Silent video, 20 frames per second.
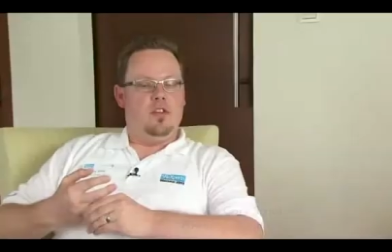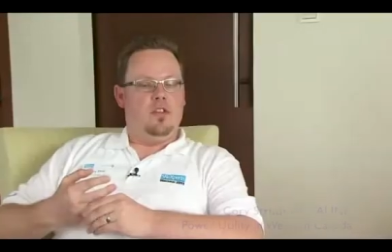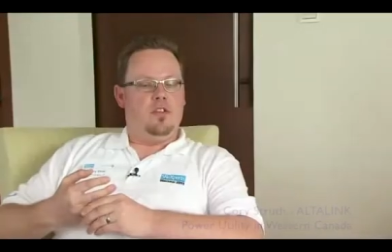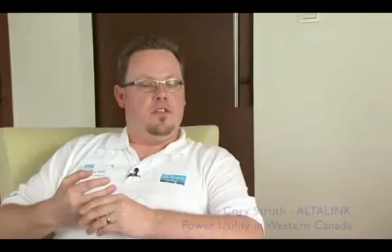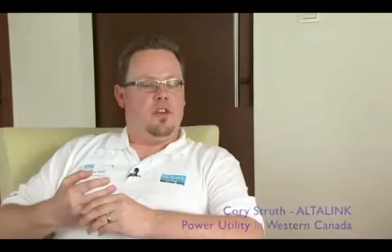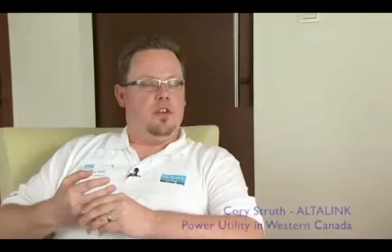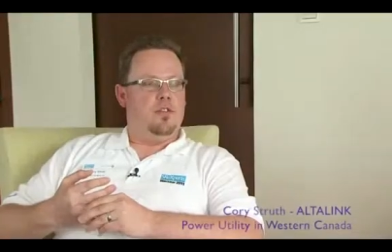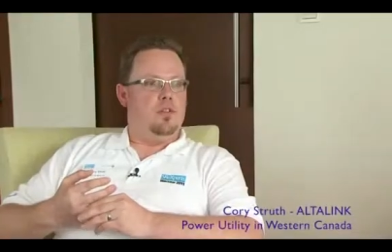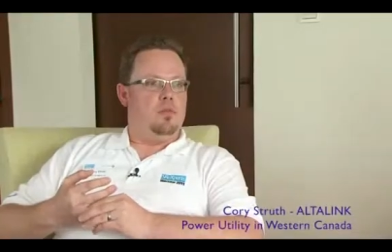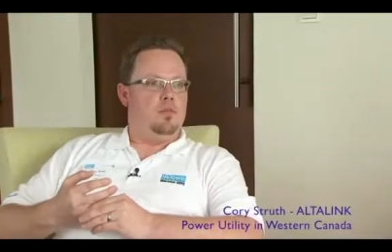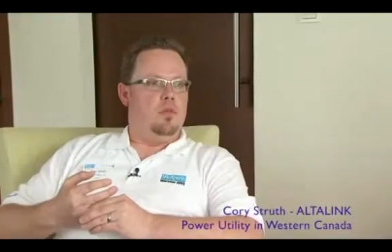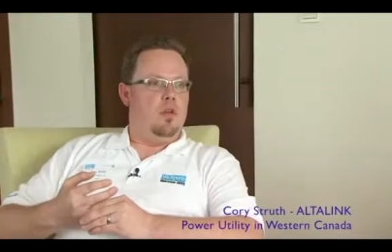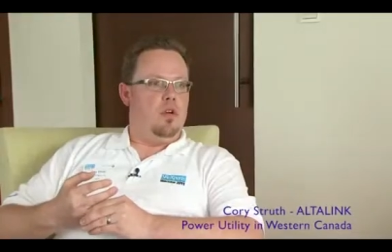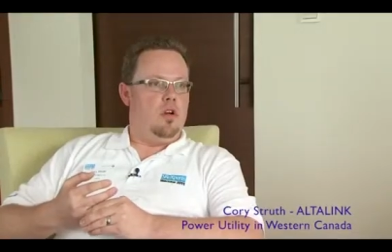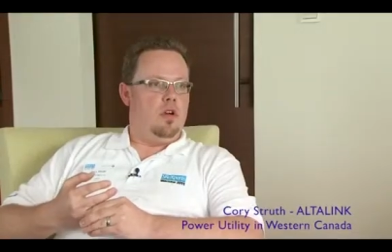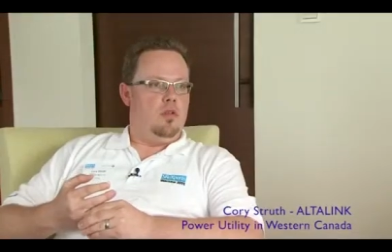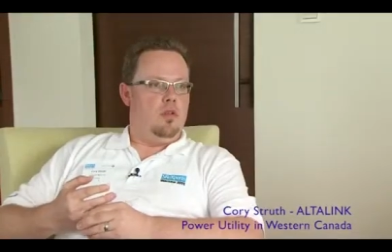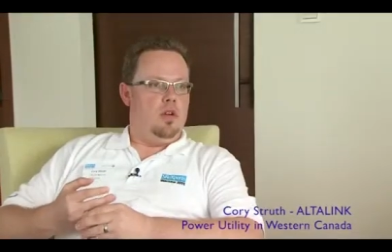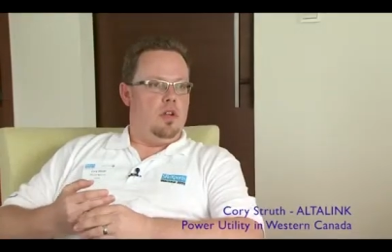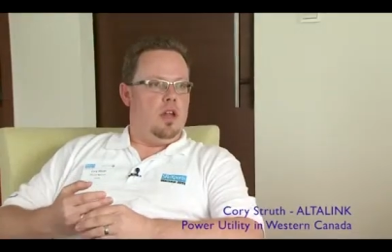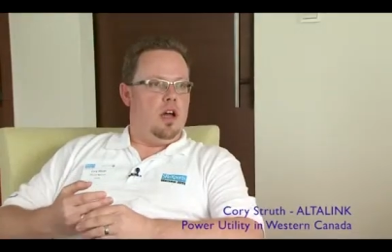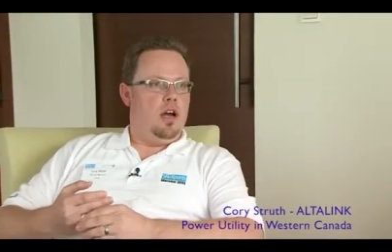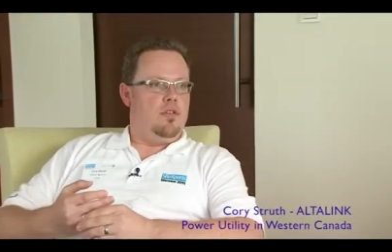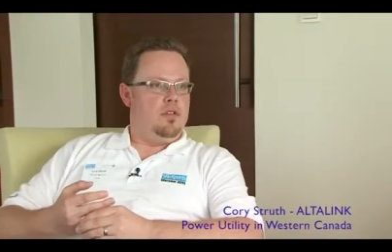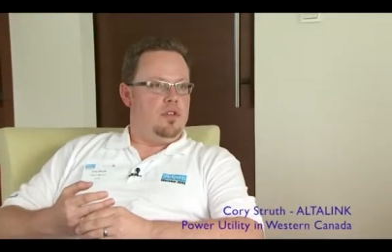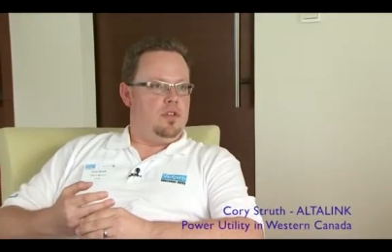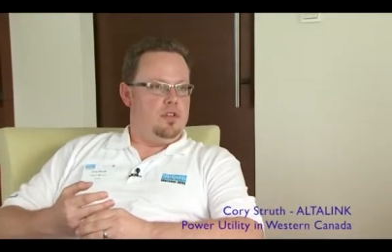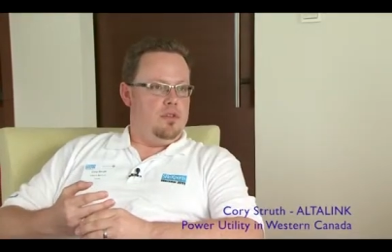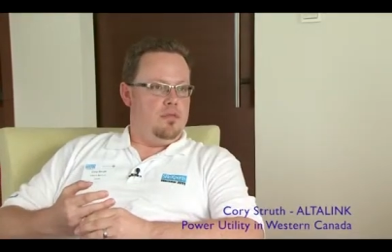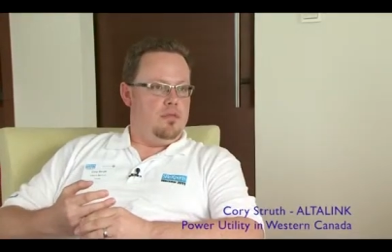the service portal will
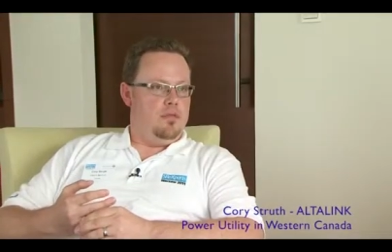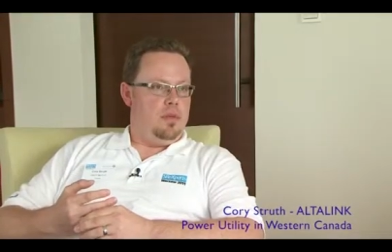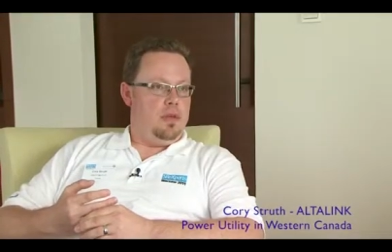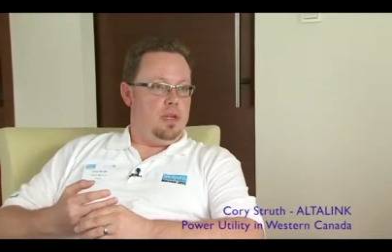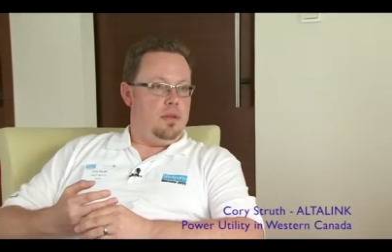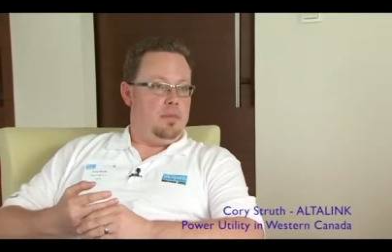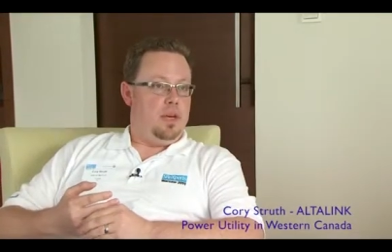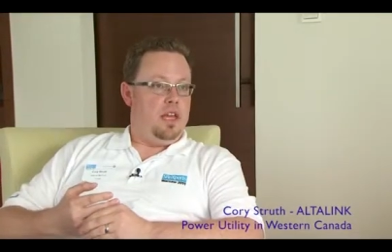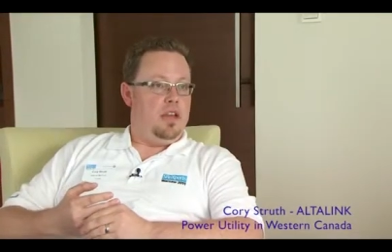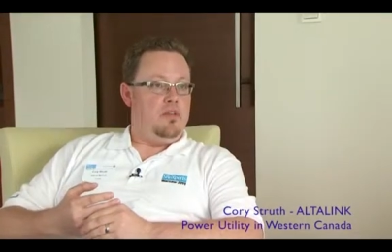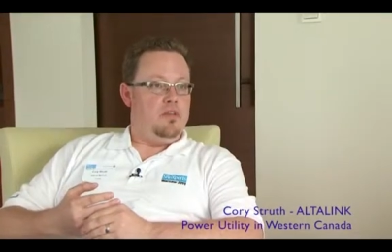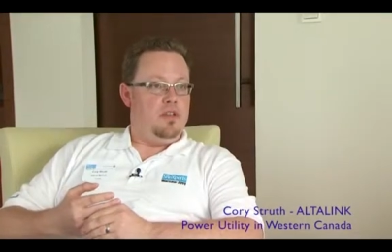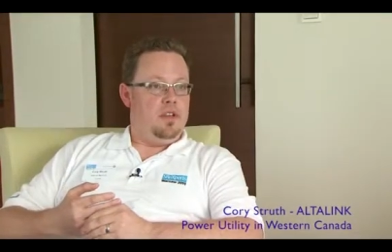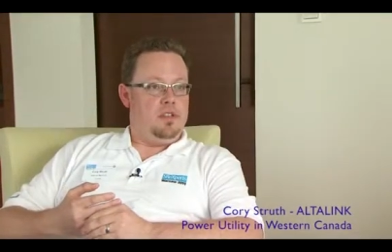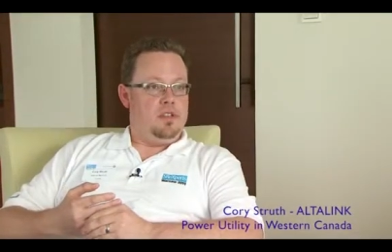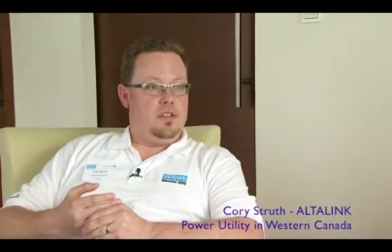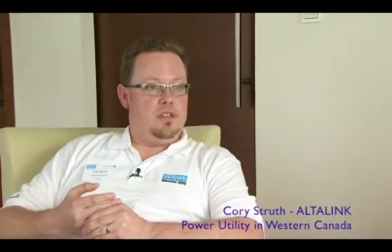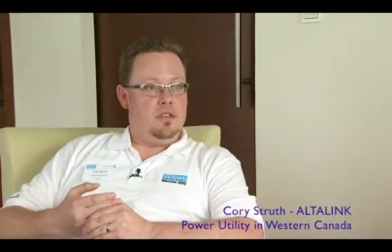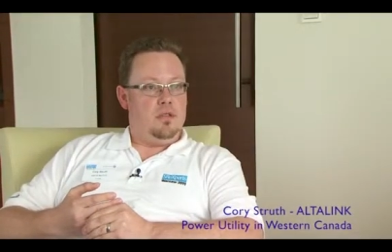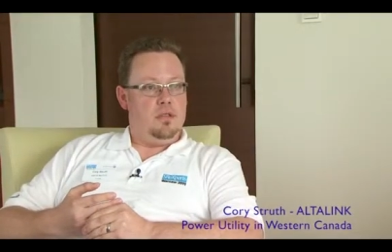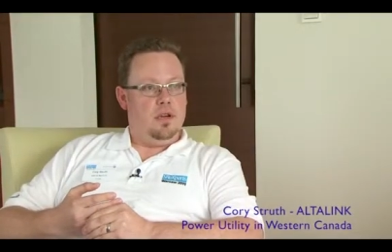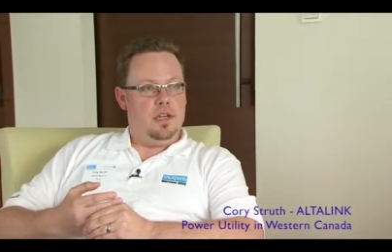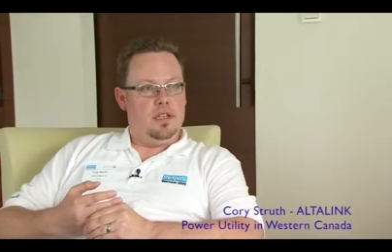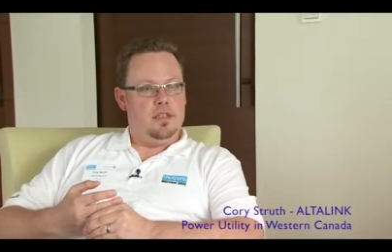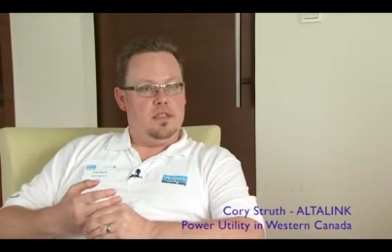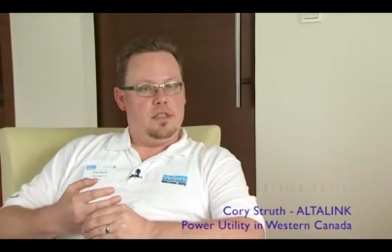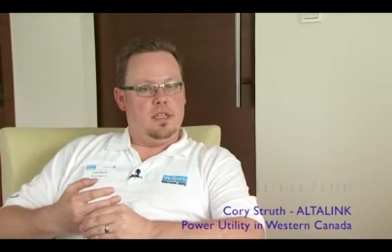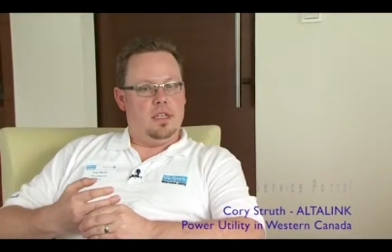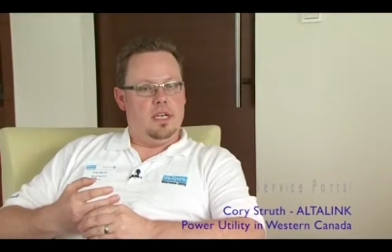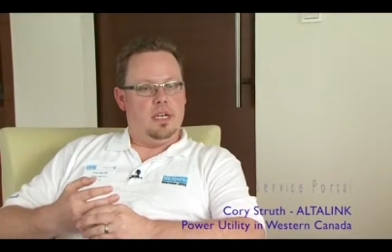offer some big benefits to us.